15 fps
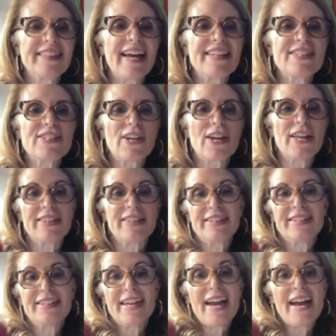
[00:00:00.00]
That's
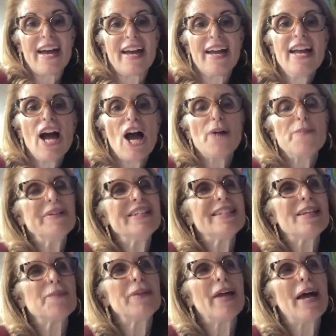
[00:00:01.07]
yeah. I mean,
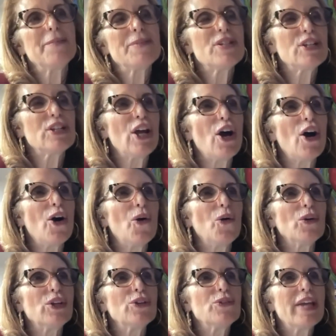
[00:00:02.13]
sometimes, you know,
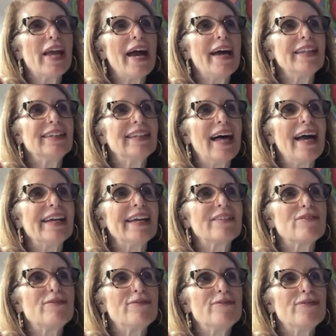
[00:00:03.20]
you get like,
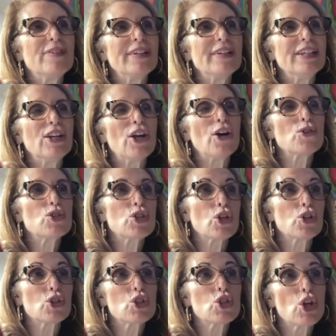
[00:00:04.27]
you know,
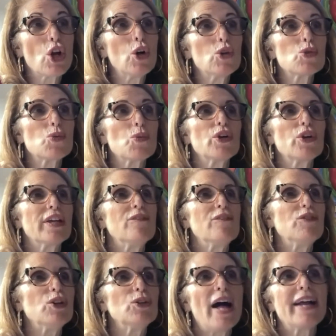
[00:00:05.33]
certain shows will give
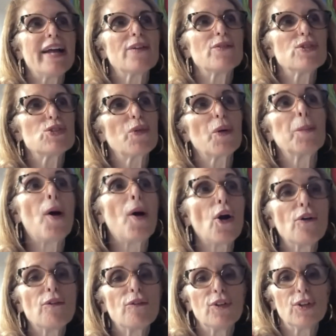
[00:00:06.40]
you, like, if it's for
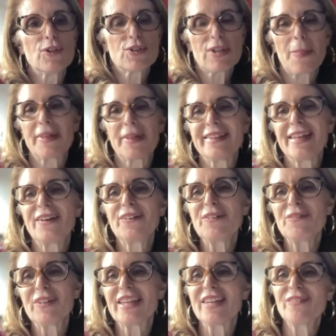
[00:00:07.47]
Marvel or something, they don't
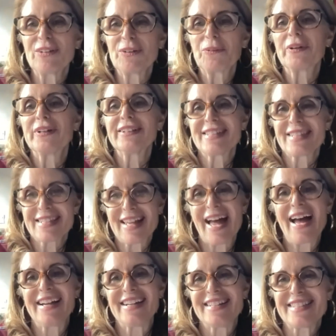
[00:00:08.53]
even give you real
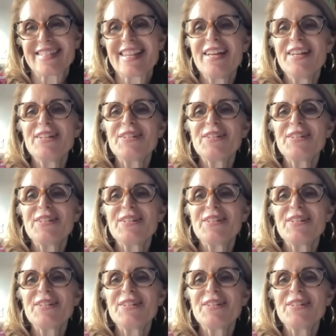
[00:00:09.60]
sides.